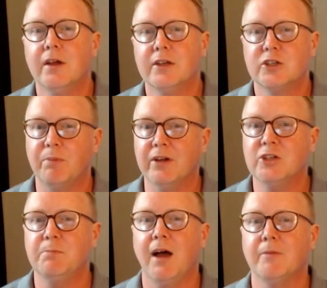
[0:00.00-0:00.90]

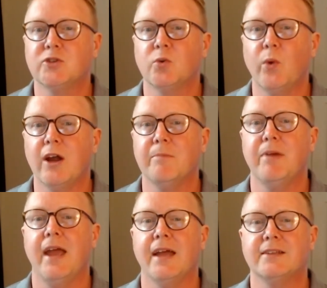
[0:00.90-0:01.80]
SpongeBob
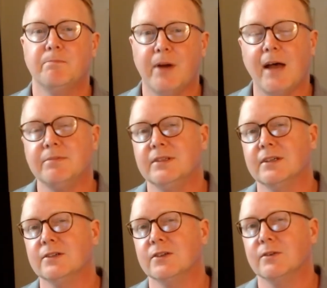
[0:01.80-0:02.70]
SquarePants
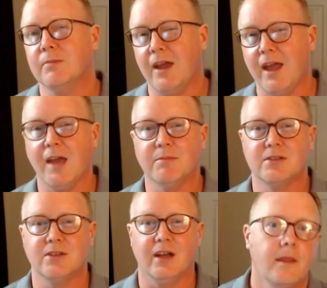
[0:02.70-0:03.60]
popsicles from
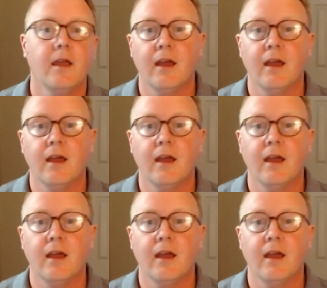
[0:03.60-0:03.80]
Amazon.